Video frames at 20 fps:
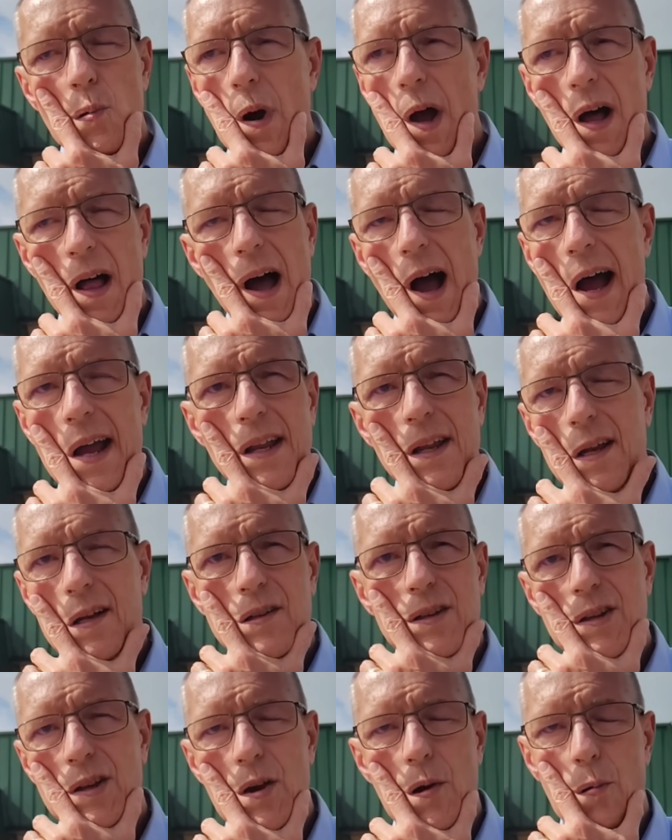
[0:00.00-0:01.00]
Well,
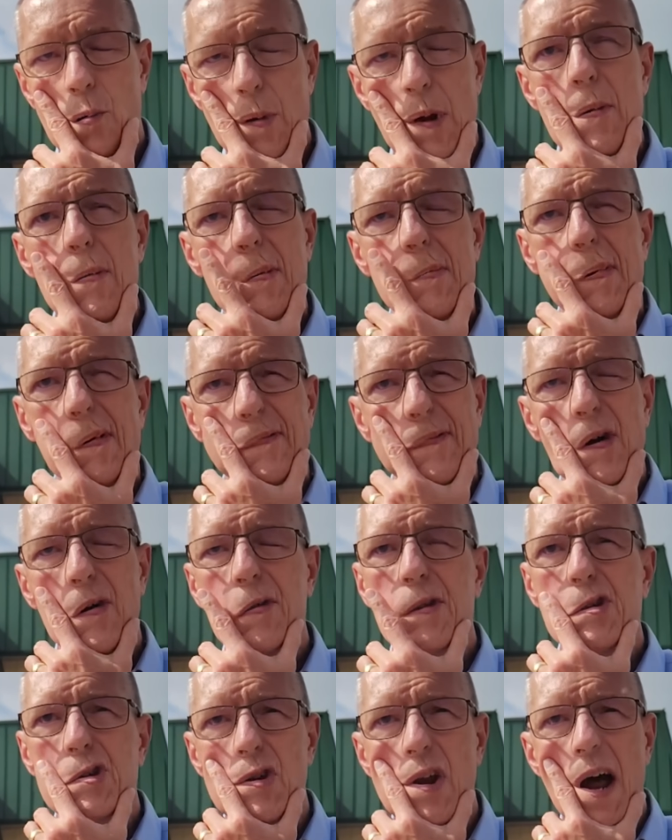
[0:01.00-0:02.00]
we would prefer
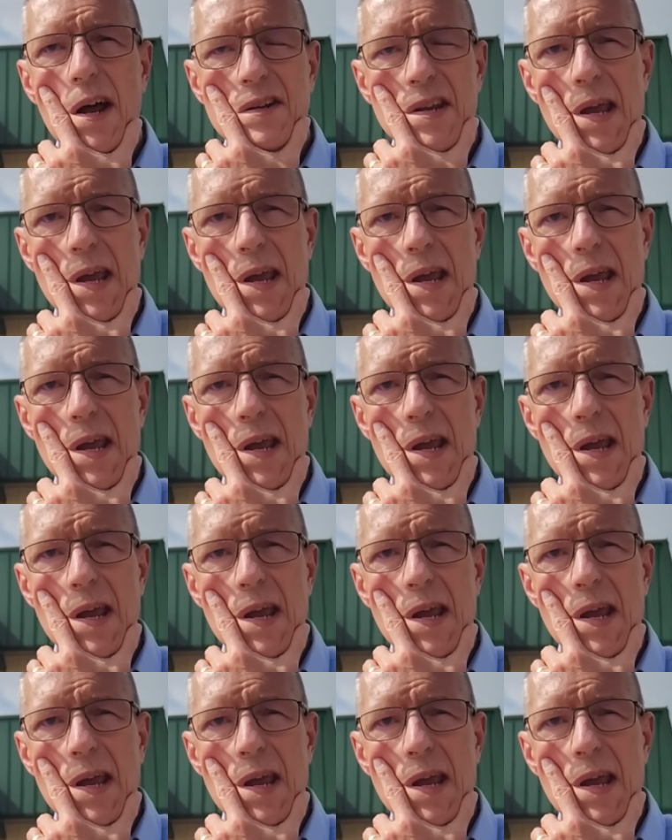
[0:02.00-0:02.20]
that you not